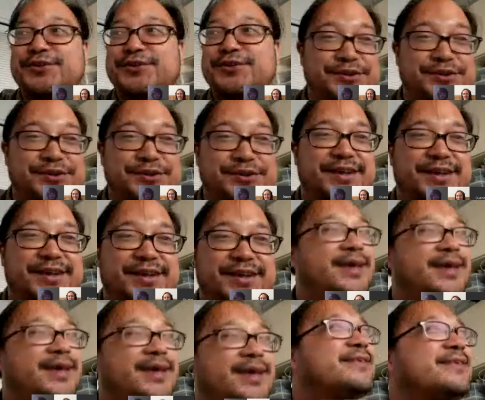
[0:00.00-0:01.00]
song do you want to
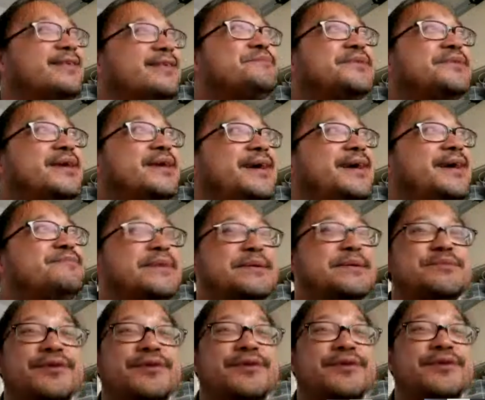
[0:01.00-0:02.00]
do next? And
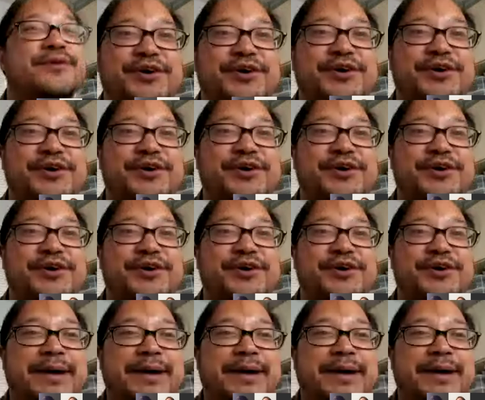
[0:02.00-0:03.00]
some kid had memorized
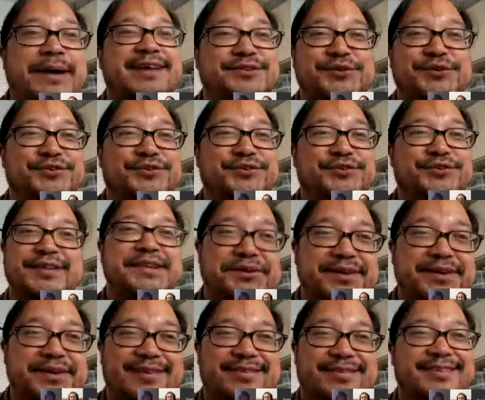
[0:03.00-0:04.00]
all these Michael Jackson
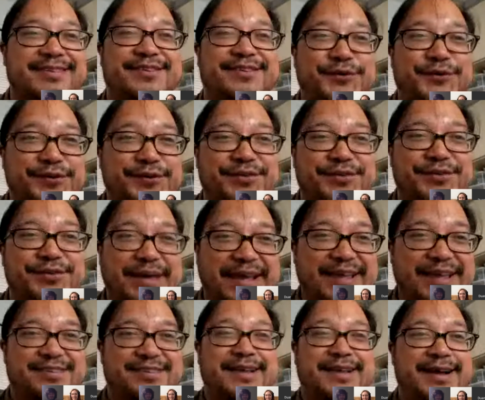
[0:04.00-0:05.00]
tunes, the lyrics, the
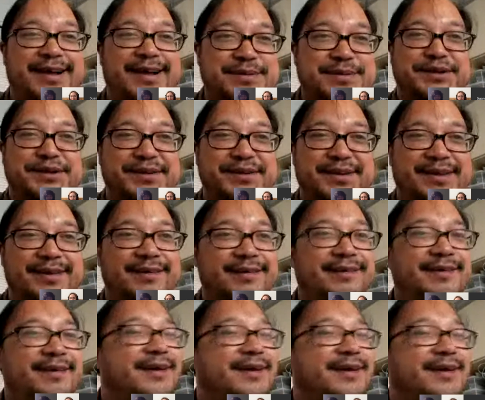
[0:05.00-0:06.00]
tone, the bass line, the
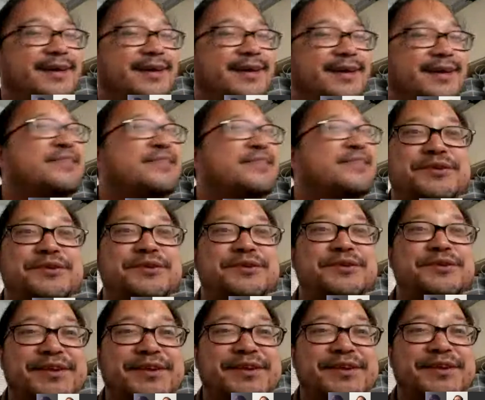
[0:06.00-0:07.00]
melody. I mean,
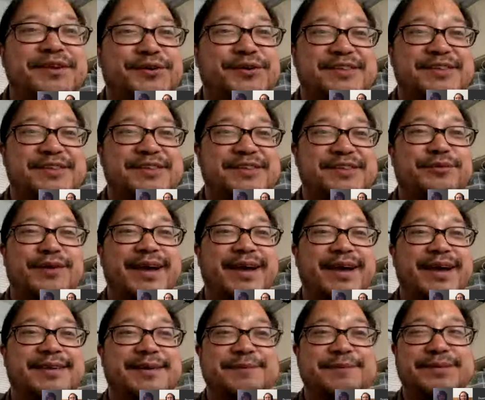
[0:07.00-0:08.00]
some kid who's 12 years old
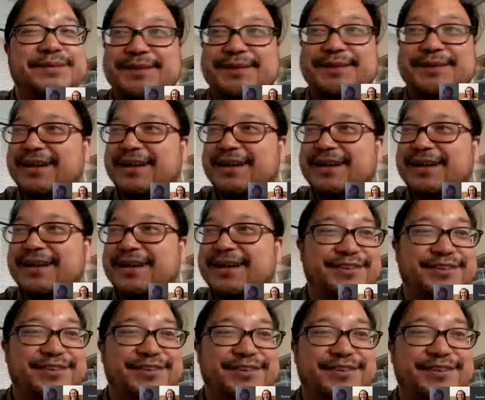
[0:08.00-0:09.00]
has memorized the complete
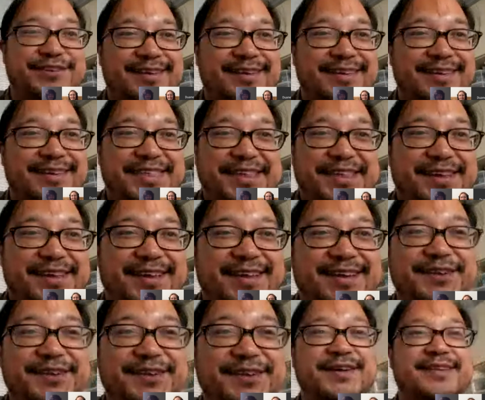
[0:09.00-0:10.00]
Michael Jackson
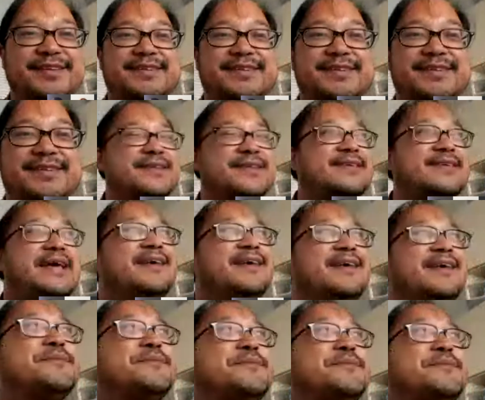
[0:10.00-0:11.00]
thing, and and
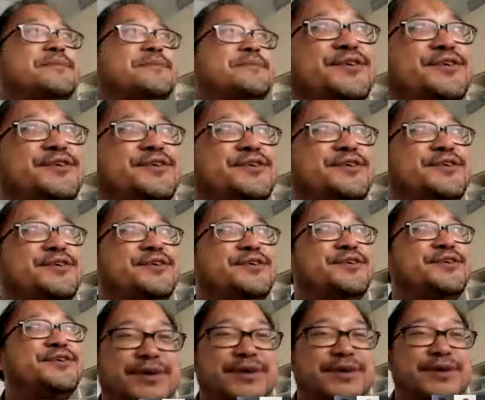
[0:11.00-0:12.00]
some other kid
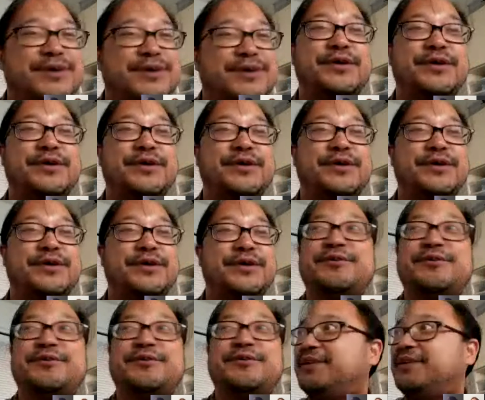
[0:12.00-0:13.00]
who's only 12 knows
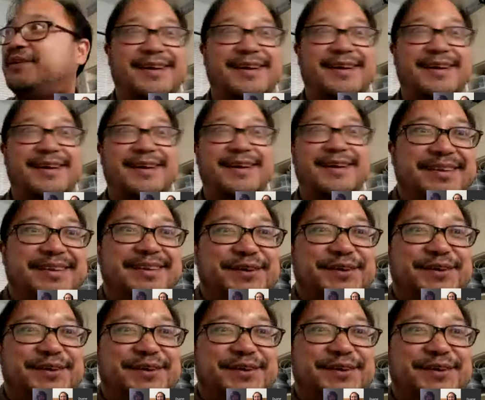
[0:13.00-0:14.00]
Bohemian Rhapsody.
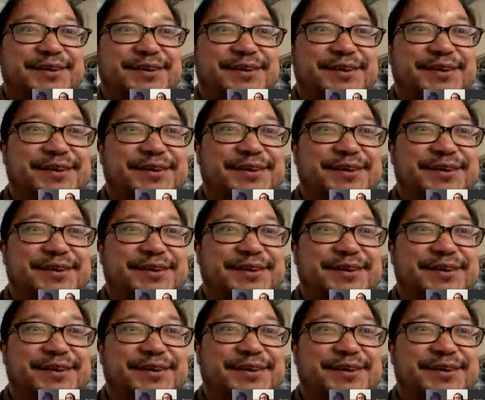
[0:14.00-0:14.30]
I mean,